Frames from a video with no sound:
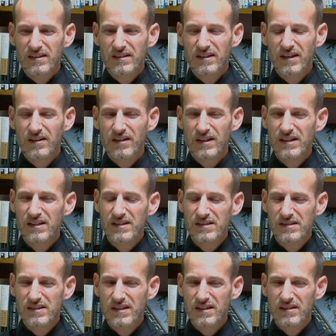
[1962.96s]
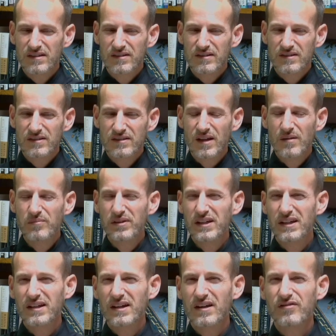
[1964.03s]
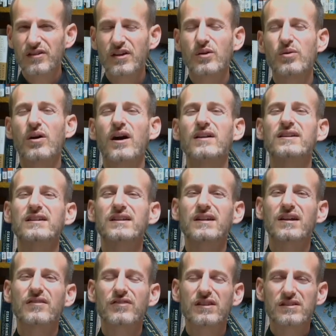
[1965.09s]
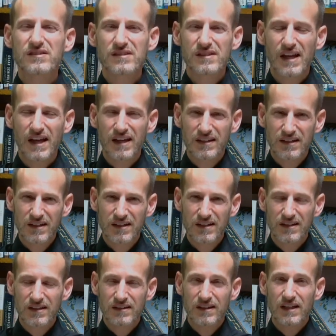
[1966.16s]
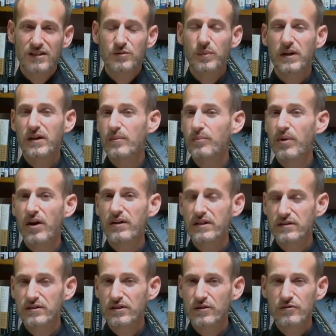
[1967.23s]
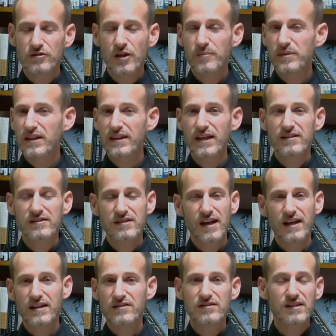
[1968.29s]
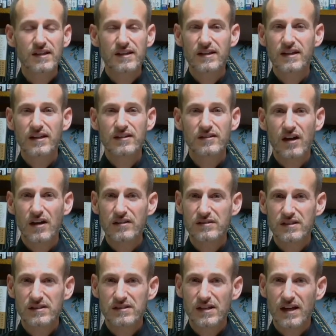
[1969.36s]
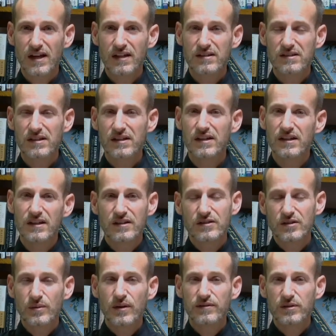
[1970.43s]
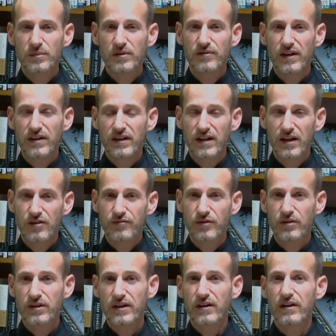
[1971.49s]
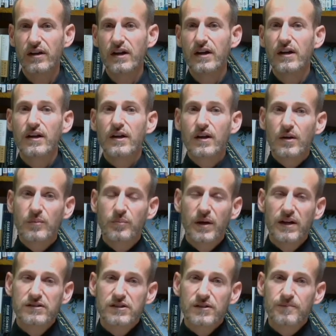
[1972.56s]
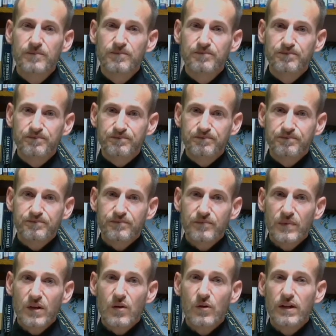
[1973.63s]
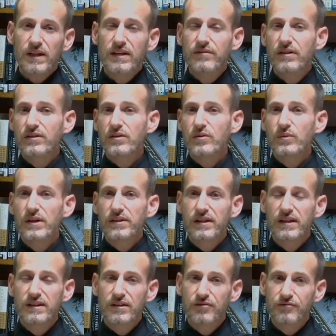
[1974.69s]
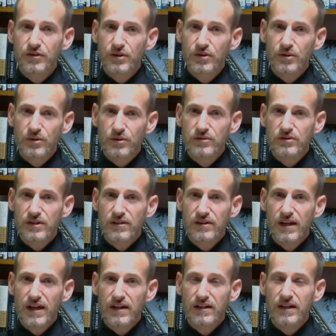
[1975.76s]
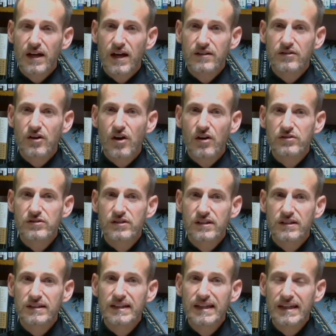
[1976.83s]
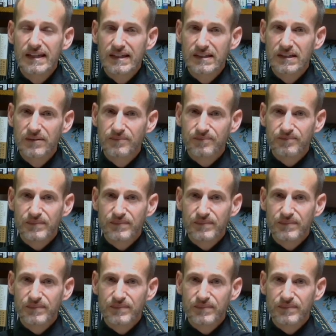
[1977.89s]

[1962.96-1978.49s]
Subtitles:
there is something of the quality of the snake that is being imparted to you, something that science cannot detect. So we have to be very careful here. But even within the foods that God calls clean,